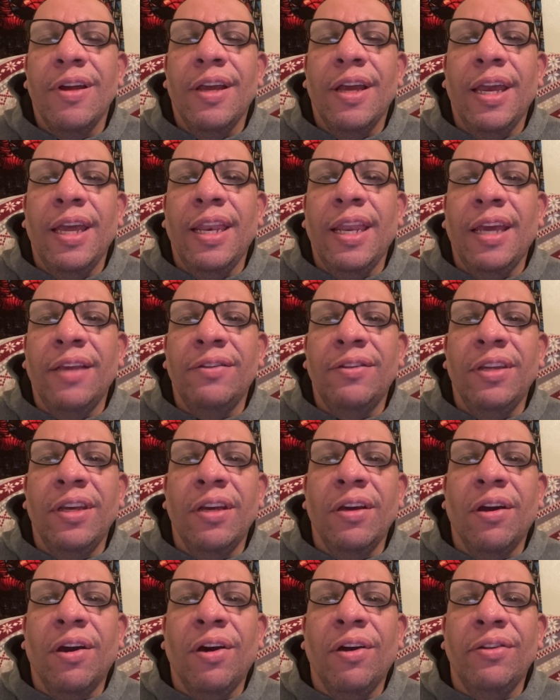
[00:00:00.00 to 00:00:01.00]
and I
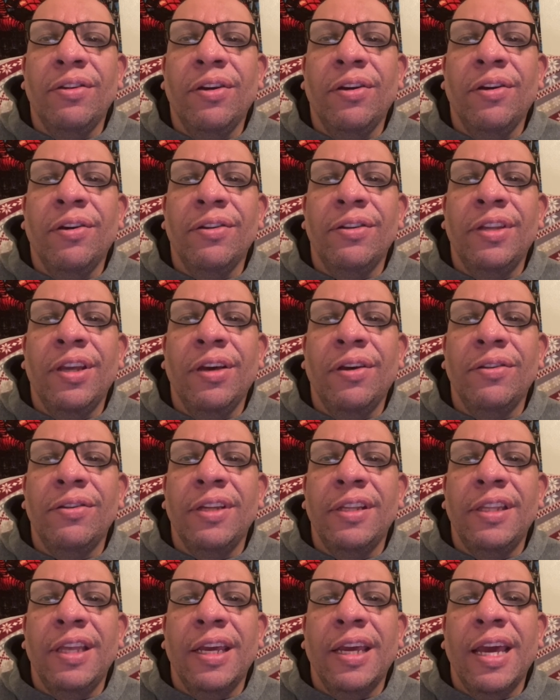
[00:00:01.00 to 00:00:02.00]
seen all the hotels
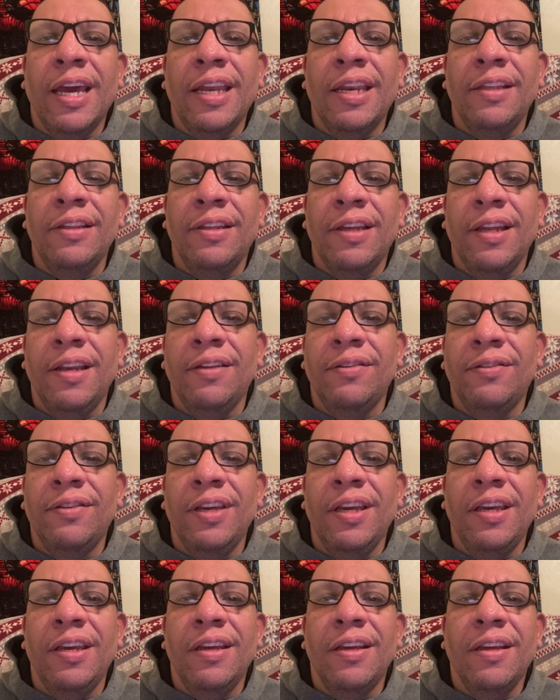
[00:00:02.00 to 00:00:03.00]
that they got in
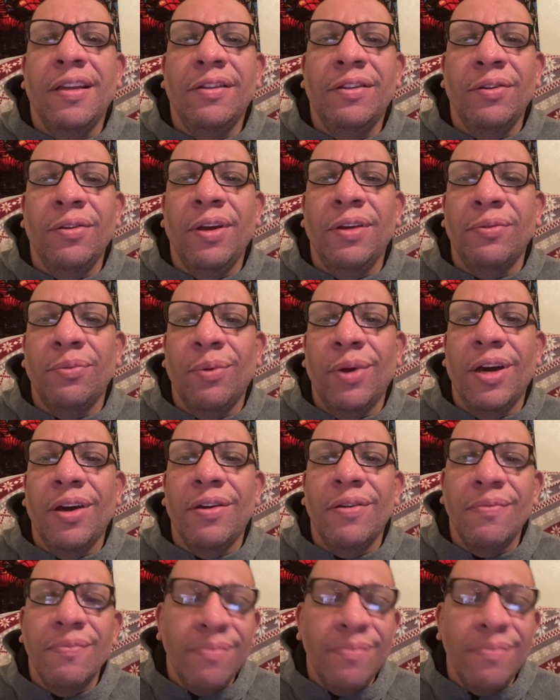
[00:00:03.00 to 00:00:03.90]
Tennessee too as well.